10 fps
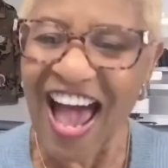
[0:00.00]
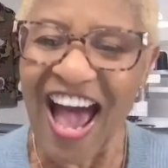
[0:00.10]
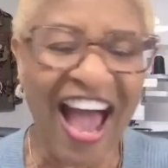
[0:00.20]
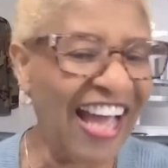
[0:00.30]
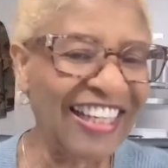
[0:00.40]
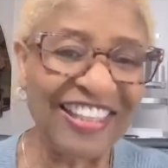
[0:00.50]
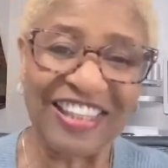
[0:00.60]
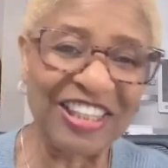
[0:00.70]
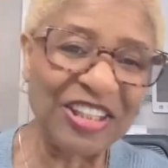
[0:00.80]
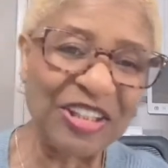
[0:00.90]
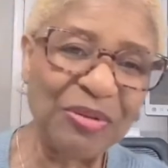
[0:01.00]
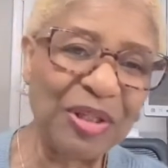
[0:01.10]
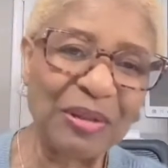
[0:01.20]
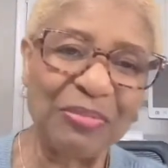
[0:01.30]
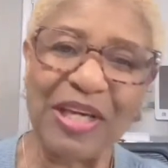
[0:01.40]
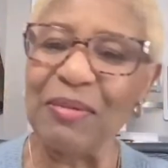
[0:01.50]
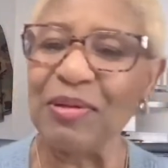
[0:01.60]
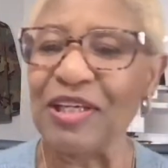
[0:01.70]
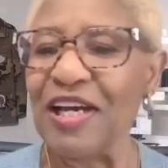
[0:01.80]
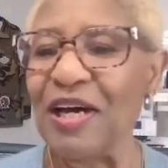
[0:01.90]
I didn't think you were going to be able
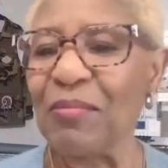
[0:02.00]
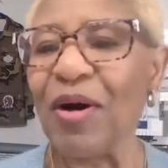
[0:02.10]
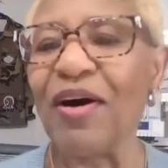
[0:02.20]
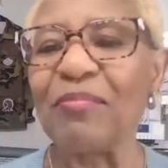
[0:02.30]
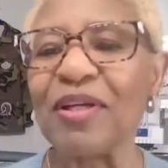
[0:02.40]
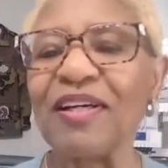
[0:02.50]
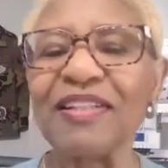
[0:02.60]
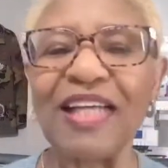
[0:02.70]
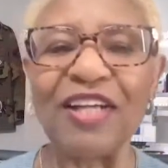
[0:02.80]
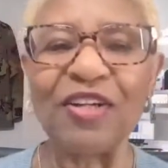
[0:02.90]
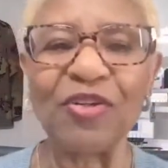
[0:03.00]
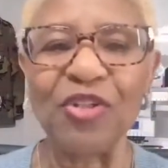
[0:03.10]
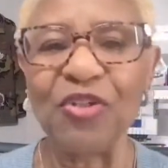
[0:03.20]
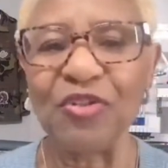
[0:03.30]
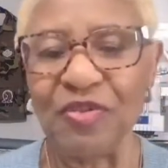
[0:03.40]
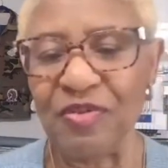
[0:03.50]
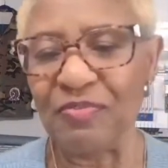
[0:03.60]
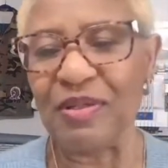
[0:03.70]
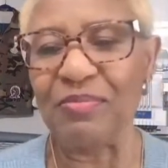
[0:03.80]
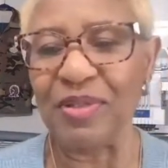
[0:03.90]
to come on because I know you've
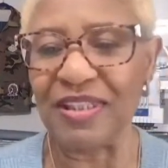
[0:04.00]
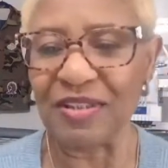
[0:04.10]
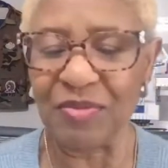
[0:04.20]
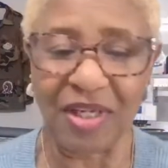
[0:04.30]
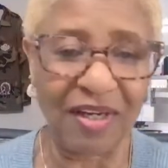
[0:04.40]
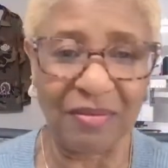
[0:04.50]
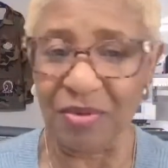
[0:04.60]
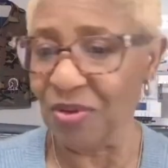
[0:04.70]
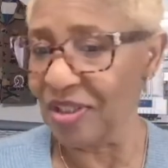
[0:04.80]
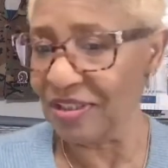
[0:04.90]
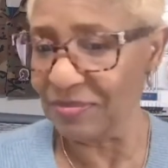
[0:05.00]
been busy with all them orders,